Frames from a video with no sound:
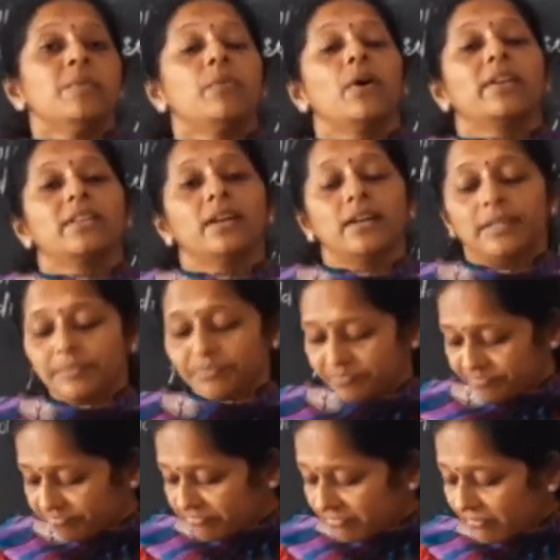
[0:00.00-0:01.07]
for
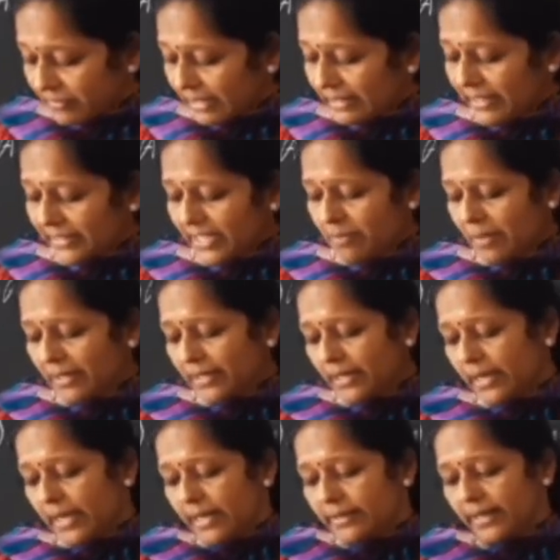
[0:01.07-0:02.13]
the nothing but
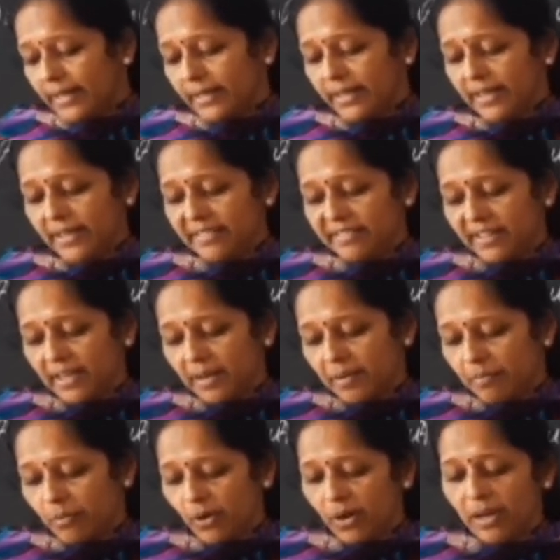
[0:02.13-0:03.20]
there is
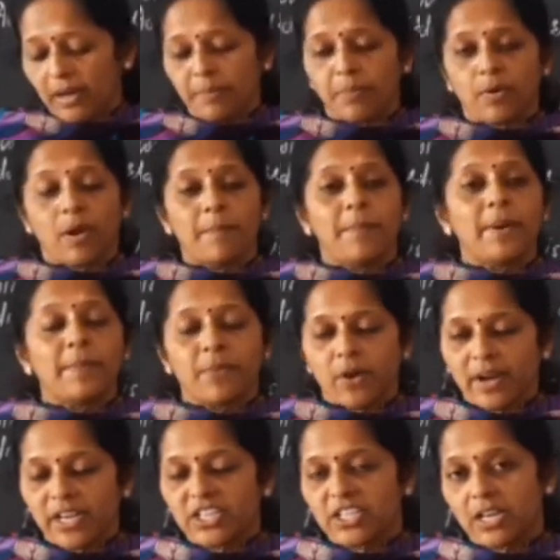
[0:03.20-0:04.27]
a proper
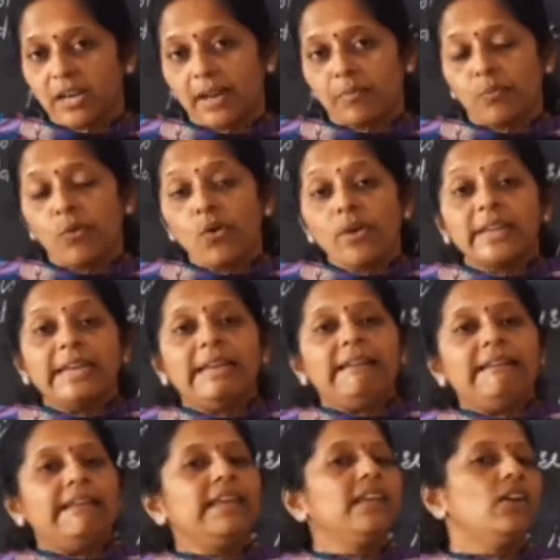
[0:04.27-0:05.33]
production and more
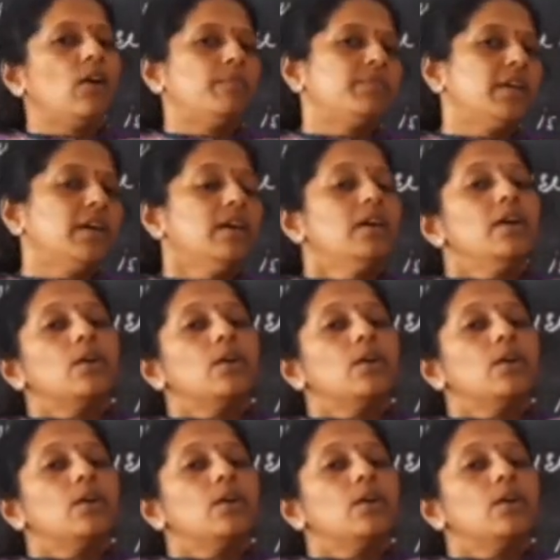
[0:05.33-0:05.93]
yielding of the